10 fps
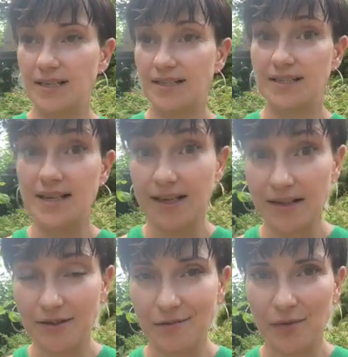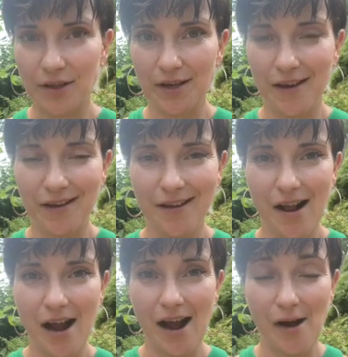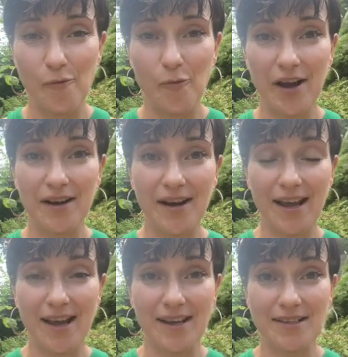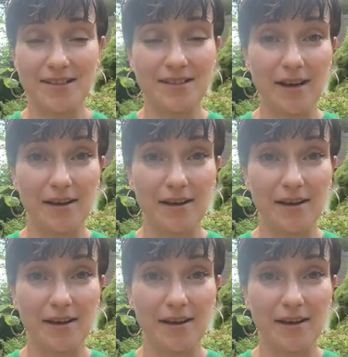seeking something and when it's